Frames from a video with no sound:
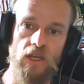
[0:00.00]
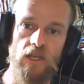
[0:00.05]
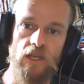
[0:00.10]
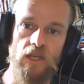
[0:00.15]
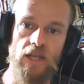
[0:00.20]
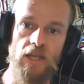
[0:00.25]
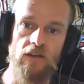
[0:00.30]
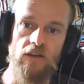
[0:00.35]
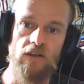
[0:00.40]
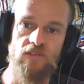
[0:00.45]

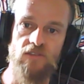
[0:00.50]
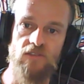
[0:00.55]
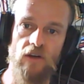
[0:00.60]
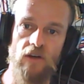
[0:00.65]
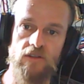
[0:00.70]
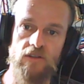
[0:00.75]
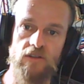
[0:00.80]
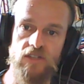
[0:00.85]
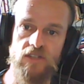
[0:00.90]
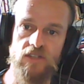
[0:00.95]
Now, as
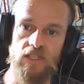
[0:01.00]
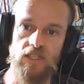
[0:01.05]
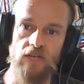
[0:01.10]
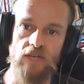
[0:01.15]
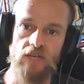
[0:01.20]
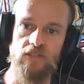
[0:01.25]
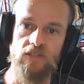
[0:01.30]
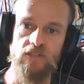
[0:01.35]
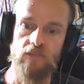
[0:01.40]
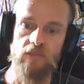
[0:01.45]
far as the
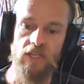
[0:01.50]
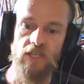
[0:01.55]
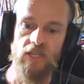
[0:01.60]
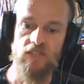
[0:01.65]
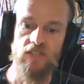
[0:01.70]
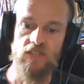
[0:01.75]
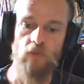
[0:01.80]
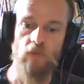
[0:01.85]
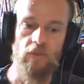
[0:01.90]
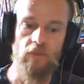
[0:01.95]

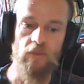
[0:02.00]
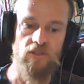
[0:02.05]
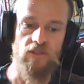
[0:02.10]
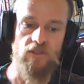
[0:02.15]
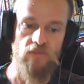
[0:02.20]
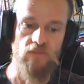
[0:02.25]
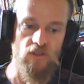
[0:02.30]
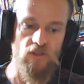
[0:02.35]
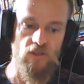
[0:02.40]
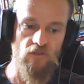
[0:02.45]
Demonette's weapons
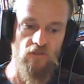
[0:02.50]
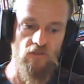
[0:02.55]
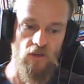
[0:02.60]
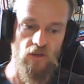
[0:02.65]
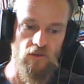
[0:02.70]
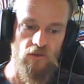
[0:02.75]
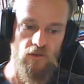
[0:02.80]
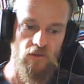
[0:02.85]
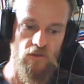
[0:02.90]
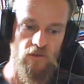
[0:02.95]
themselves
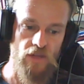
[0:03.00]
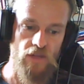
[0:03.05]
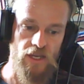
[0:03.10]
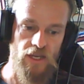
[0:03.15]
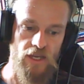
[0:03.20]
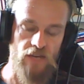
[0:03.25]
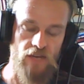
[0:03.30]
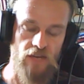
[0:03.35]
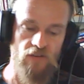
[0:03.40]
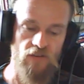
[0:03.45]
go, they
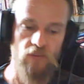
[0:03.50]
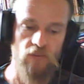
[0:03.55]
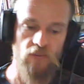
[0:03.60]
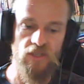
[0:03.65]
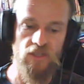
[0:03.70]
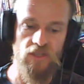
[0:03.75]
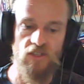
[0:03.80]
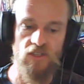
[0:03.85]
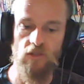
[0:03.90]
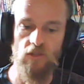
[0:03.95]
have
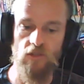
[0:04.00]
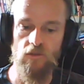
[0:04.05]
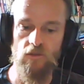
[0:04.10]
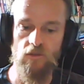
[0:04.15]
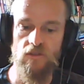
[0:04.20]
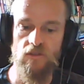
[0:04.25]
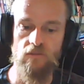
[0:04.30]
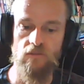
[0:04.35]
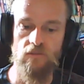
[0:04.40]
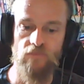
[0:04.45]
piercing
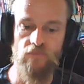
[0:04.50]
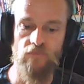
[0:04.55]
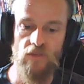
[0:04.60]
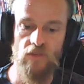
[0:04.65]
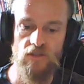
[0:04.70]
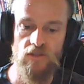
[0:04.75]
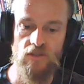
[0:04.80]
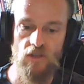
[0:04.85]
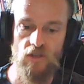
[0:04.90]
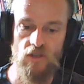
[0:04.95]
claws.
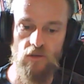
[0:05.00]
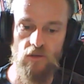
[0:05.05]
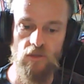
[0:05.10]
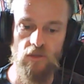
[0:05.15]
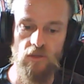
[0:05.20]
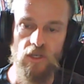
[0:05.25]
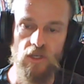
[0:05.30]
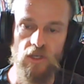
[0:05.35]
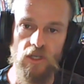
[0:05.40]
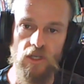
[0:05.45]
So
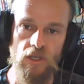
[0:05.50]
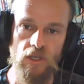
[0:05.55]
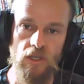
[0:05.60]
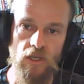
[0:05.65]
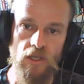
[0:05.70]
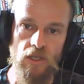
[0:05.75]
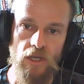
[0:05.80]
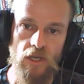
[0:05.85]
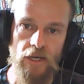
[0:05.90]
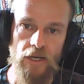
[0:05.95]

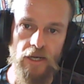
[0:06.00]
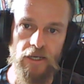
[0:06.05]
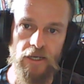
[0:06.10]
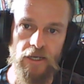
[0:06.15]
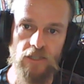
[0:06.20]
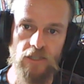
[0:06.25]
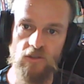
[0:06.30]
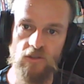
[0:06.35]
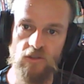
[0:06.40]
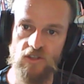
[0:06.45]

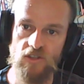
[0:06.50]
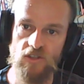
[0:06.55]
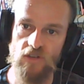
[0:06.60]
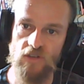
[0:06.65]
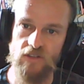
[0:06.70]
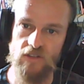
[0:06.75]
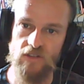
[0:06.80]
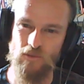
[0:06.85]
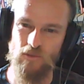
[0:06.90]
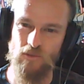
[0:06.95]
use a
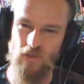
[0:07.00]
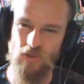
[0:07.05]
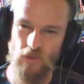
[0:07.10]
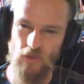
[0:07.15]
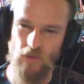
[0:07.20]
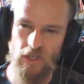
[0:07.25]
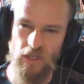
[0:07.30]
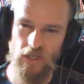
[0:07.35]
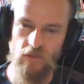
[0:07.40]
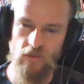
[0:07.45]
strength
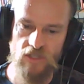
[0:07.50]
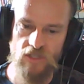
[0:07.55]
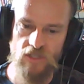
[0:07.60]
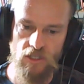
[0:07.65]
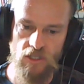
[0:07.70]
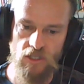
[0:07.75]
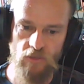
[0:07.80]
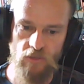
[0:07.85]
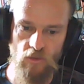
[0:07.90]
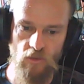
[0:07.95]
3, which is a
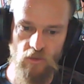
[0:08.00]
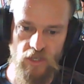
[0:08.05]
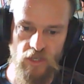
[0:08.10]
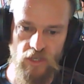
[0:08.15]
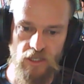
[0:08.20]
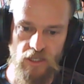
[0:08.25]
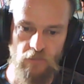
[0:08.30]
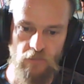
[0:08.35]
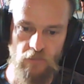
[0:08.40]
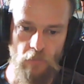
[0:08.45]
little bit
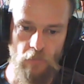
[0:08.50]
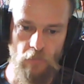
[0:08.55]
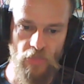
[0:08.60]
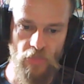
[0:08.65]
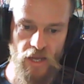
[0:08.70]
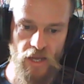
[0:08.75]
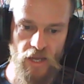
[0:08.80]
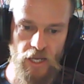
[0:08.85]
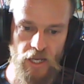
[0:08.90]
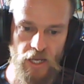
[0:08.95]
weak,
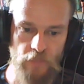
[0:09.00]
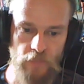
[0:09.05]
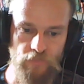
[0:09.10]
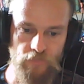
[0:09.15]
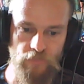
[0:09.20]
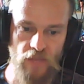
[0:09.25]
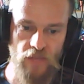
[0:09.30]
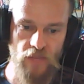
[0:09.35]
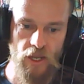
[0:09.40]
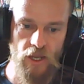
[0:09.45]

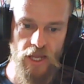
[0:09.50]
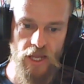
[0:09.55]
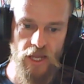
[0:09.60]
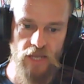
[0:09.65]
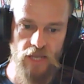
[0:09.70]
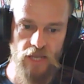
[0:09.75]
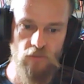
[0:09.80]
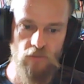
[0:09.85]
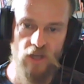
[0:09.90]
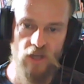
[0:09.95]
and
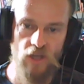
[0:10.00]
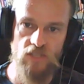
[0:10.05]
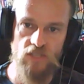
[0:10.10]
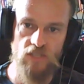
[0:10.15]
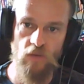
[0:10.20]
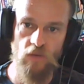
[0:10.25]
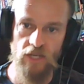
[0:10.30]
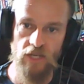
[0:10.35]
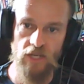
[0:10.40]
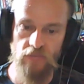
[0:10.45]

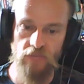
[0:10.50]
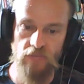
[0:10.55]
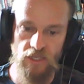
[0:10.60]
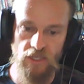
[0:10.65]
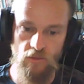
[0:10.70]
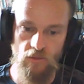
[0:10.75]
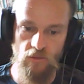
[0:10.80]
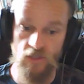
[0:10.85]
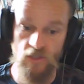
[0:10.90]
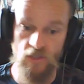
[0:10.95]
-1 AP,
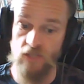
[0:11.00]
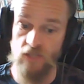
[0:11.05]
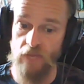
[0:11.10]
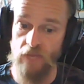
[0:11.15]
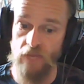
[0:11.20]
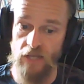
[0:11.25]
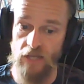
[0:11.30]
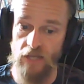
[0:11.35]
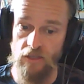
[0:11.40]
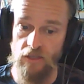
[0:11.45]
which isn't
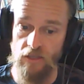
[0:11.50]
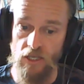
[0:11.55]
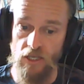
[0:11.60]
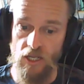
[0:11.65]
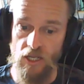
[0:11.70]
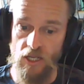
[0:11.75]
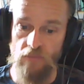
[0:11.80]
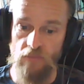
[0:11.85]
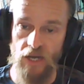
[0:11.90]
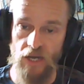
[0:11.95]
bad.
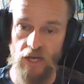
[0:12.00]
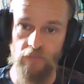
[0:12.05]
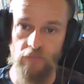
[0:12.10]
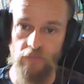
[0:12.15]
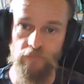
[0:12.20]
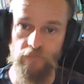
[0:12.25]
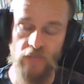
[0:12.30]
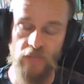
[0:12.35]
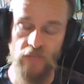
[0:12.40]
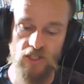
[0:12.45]
But
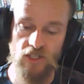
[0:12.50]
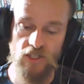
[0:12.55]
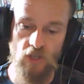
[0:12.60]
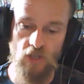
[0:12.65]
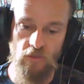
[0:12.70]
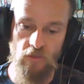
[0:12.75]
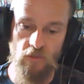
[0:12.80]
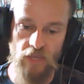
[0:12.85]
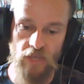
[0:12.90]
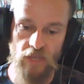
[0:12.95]
each
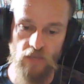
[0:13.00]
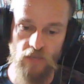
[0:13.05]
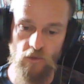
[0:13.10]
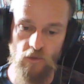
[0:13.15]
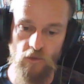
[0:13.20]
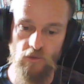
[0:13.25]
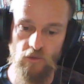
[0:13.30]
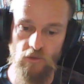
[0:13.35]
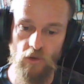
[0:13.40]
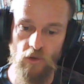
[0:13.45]
time you make a
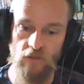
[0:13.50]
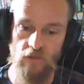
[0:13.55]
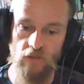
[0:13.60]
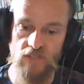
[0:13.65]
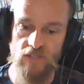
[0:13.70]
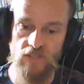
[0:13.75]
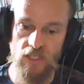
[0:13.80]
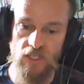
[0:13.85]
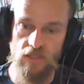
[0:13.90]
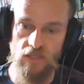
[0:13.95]
wound roll of
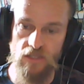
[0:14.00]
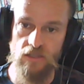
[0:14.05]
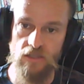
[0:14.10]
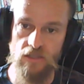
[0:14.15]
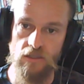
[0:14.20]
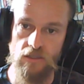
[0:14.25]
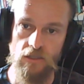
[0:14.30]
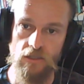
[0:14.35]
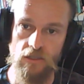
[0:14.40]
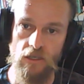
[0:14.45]

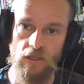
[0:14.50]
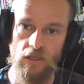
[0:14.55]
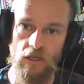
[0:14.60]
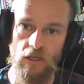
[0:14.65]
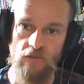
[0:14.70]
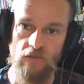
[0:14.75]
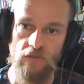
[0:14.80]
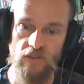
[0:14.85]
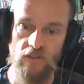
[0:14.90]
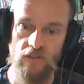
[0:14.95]
6
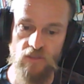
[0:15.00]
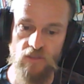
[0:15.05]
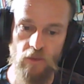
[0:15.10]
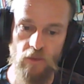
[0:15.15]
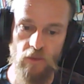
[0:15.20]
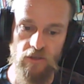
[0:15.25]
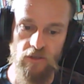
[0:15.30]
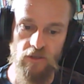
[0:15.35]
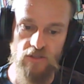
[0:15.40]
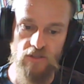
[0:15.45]
for this
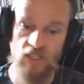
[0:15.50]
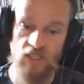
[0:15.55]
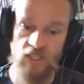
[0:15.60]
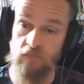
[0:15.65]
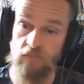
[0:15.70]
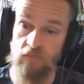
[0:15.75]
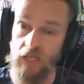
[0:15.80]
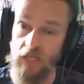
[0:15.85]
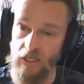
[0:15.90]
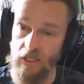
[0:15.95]
weapon,
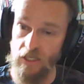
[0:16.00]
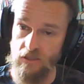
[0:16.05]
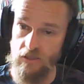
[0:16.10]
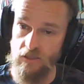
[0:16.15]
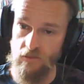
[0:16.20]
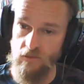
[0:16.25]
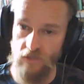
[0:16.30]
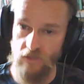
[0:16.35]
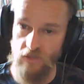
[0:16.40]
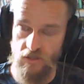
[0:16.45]

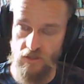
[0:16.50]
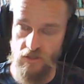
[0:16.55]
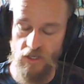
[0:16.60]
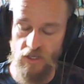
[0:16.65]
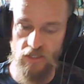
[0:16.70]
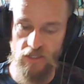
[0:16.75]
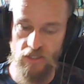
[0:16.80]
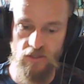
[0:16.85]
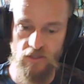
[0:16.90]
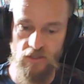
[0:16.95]
6+, which is
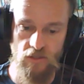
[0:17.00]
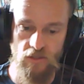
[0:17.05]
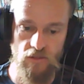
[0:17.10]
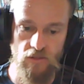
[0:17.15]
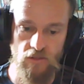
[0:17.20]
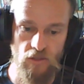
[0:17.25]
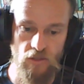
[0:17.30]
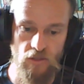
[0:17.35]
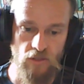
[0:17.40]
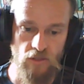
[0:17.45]
handy to
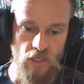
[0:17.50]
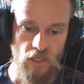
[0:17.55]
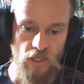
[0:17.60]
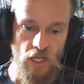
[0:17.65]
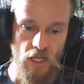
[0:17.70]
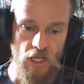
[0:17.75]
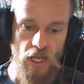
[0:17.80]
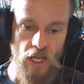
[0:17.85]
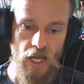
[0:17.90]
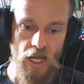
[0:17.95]
note,
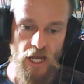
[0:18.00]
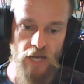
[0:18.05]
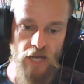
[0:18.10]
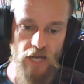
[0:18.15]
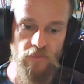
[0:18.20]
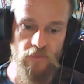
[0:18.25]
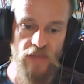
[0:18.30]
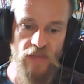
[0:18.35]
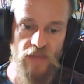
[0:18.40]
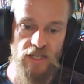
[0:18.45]

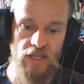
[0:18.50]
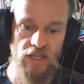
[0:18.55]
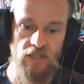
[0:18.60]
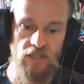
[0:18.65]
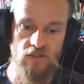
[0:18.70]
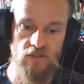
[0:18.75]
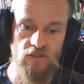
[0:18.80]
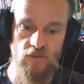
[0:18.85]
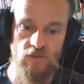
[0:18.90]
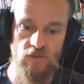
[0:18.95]
that hit
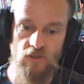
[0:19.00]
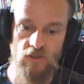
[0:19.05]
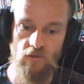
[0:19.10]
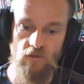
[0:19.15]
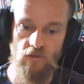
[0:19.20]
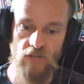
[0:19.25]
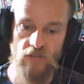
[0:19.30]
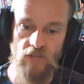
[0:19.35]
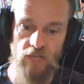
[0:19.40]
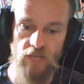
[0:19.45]
is resolved
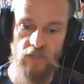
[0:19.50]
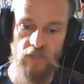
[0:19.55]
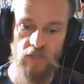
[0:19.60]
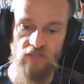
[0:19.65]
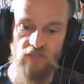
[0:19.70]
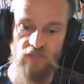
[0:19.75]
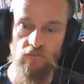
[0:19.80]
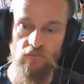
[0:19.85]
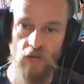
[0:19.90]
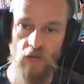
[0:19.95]
with an AP
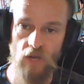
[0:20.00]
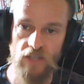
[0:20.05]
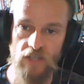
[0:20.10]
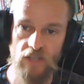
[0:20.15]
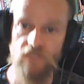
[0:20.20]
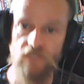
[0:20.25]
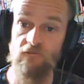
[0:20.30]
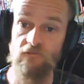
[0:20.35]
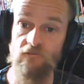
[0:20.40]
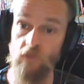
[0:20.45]
of
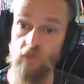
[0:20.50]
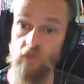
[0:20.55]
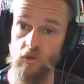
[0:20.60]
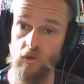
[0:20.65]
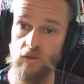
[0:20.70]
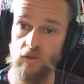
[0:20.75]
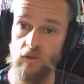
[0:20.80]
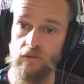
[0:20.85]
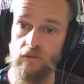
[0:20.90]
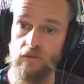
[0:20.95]

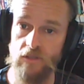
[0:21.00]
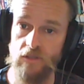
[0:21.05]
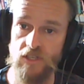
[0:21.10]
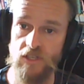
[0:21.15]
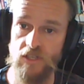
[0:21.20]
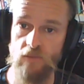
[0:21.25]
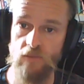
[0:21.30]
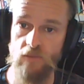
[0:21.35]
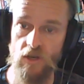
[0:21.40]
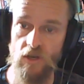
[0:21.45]
-4
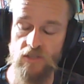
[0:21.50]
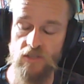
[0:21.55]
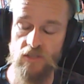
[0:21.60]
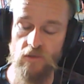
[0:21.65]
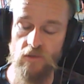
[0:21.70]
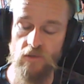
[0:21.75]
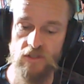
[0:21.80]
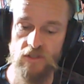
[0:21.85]
instead of -1.